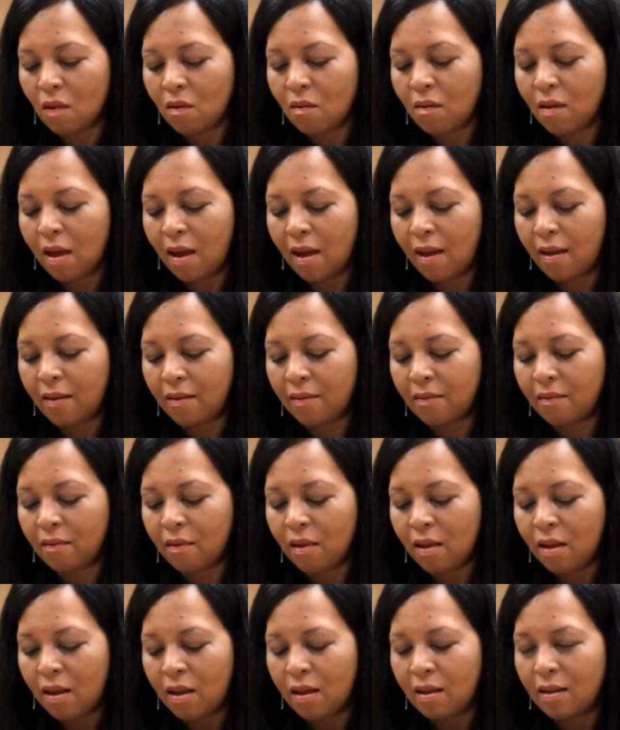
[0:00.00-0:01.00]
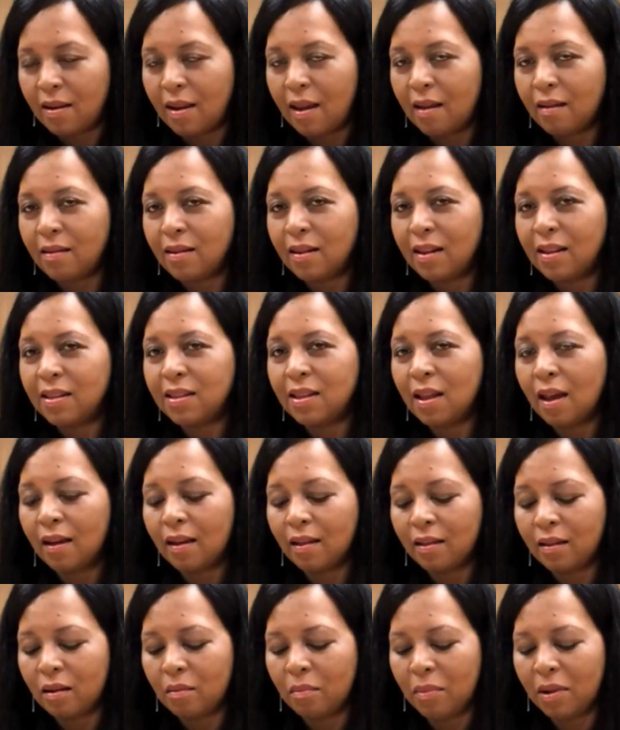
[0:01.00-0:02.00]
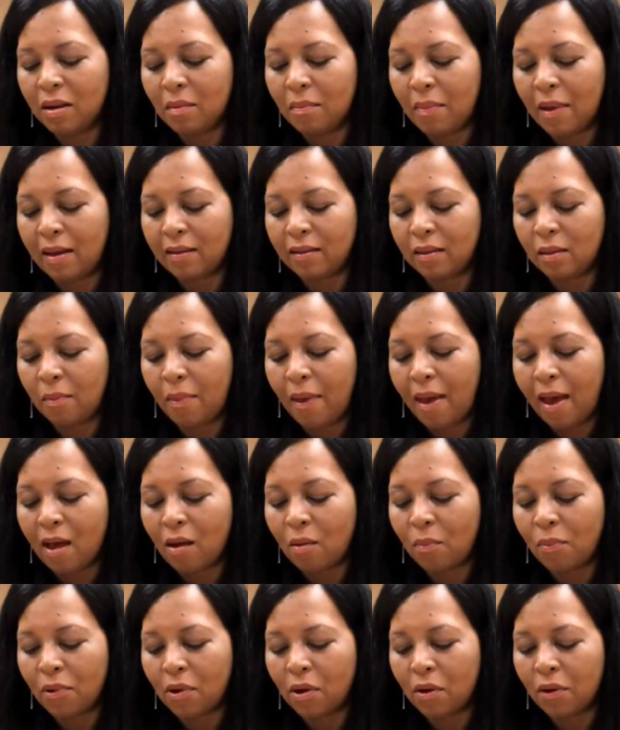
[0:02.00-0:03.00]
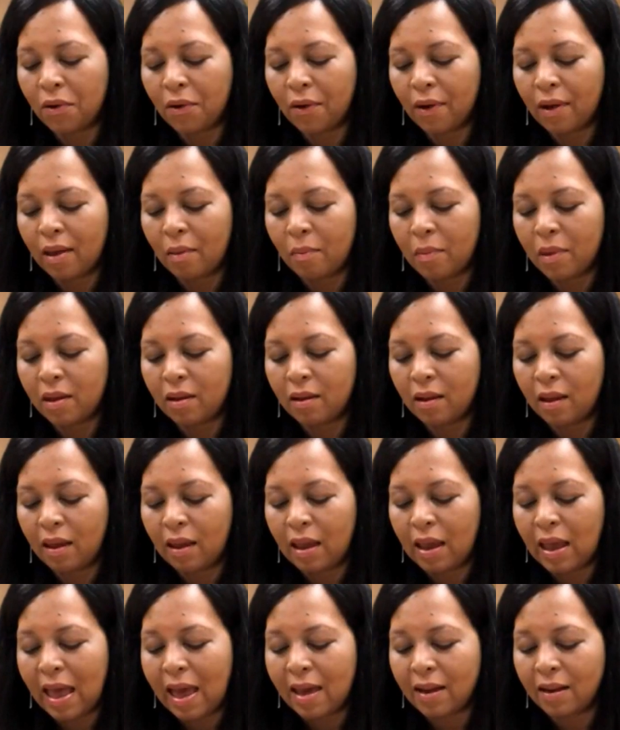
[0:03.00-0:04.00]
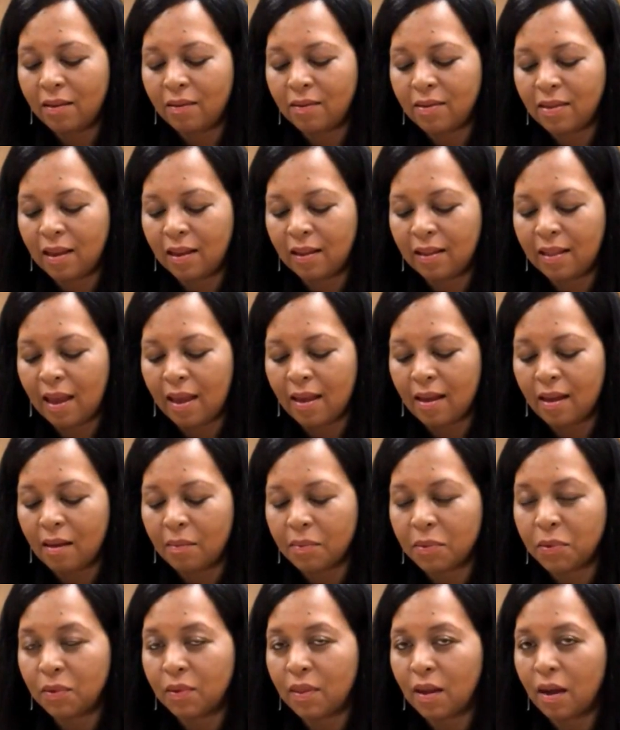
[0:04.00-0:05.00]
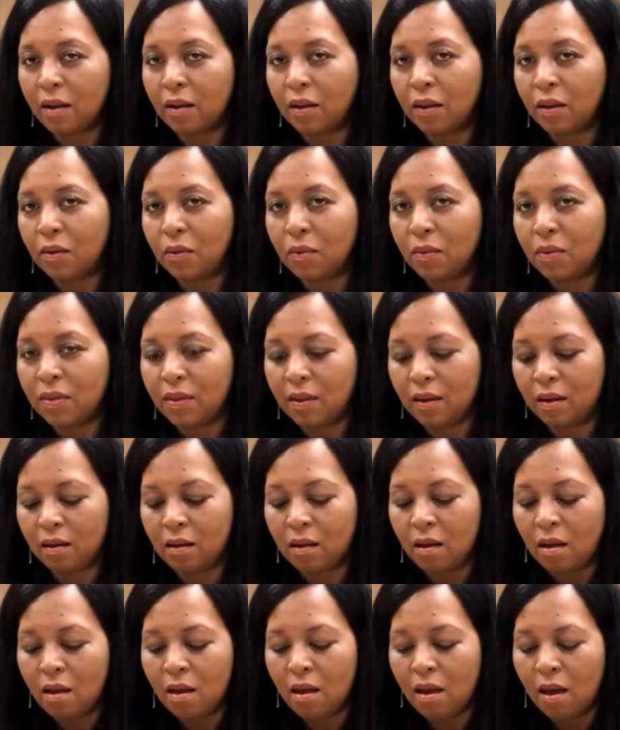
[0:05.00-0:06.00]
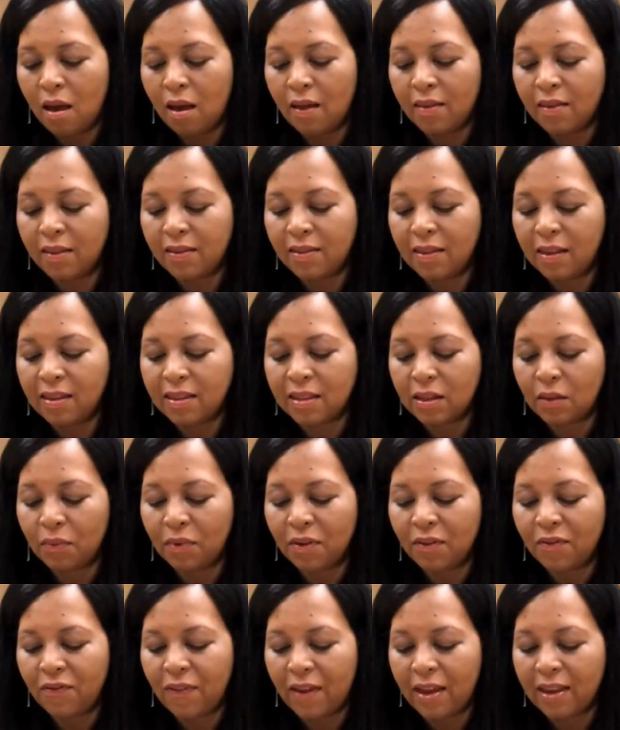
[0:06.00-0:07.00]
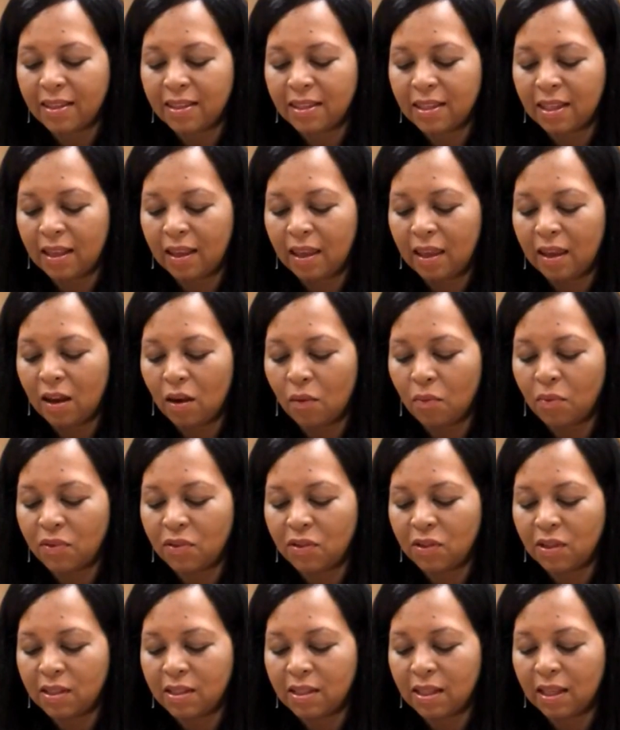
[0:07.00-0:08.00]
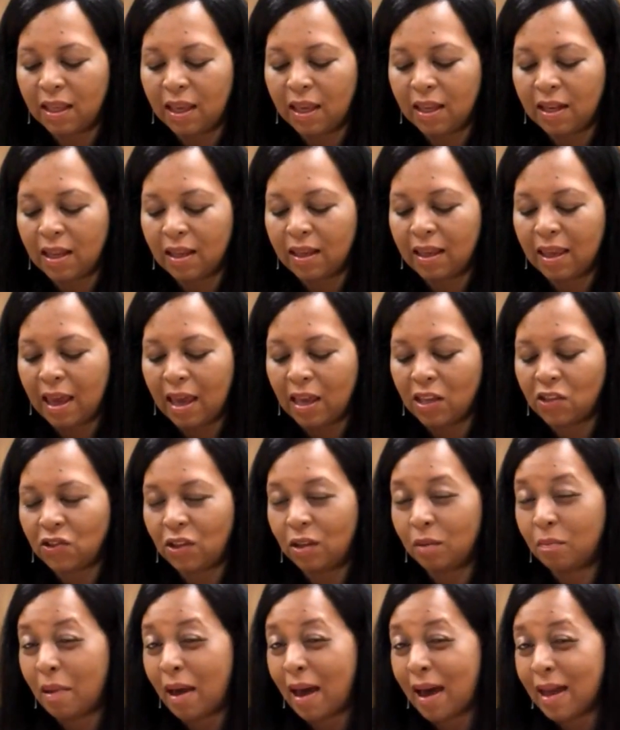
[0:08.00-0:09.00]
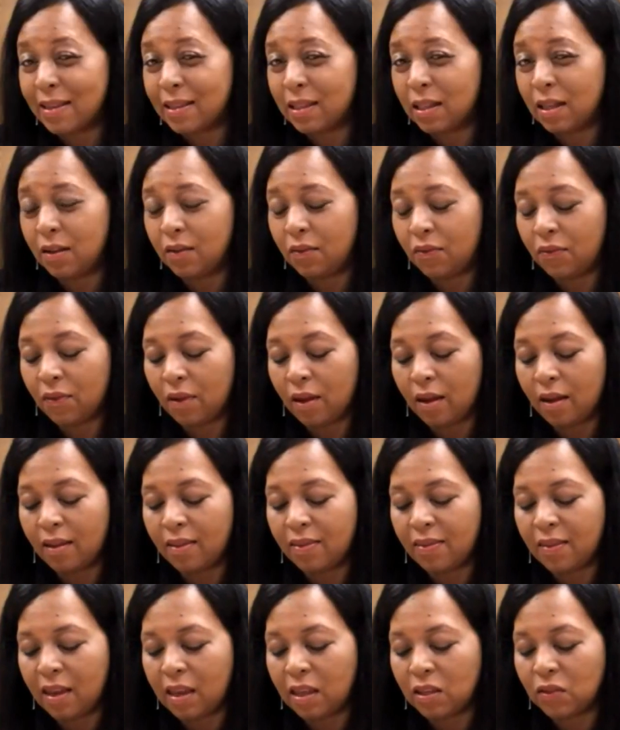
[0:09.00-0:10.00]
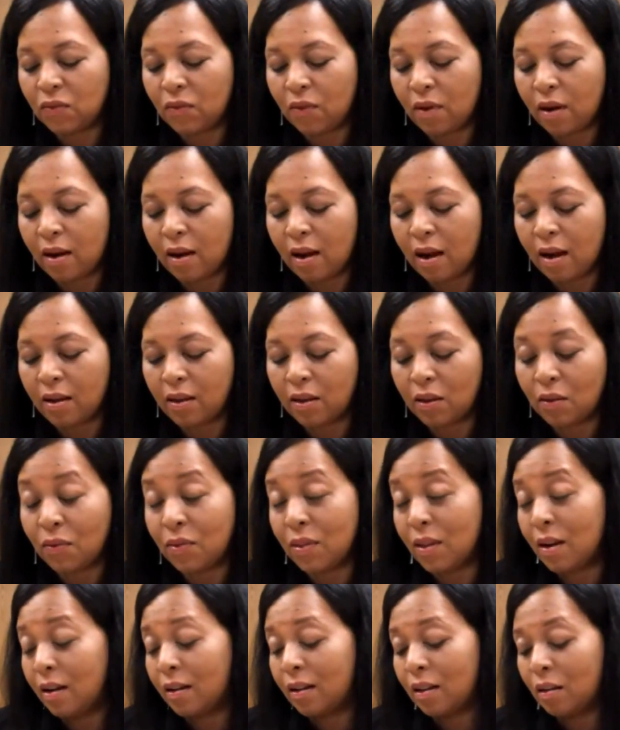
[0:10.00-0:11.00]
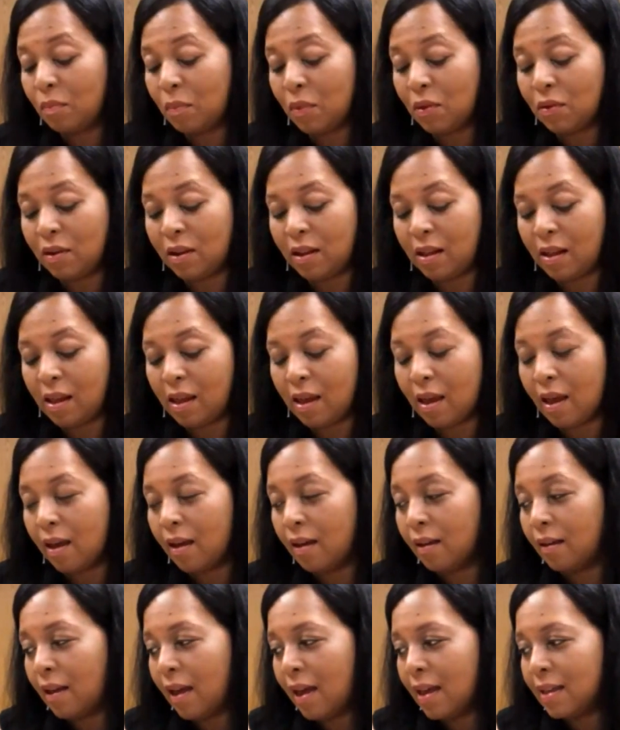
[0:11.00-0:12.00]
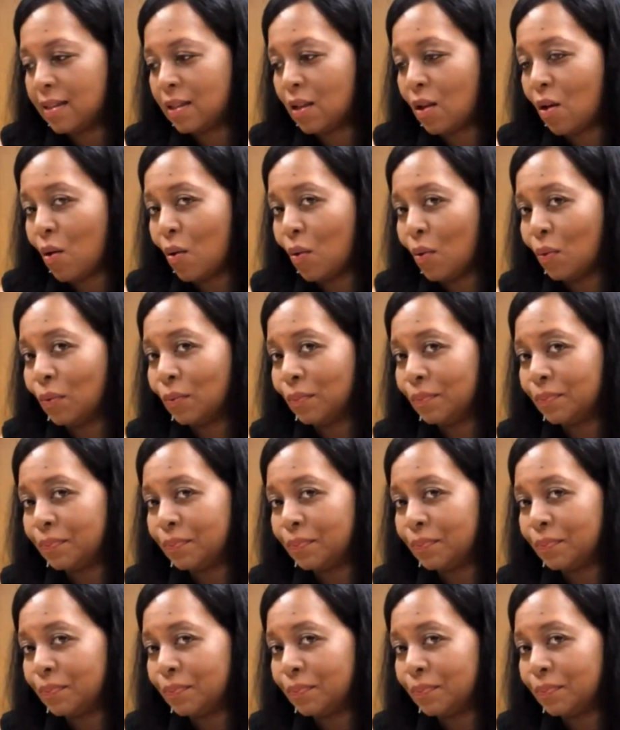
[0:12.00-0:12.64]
Okay. Now, let's talk a little bit about the PAL program and how do you think that helps with our youth and the things that we're facing here with just, again, engaging positive things for our youth and our community as a whole?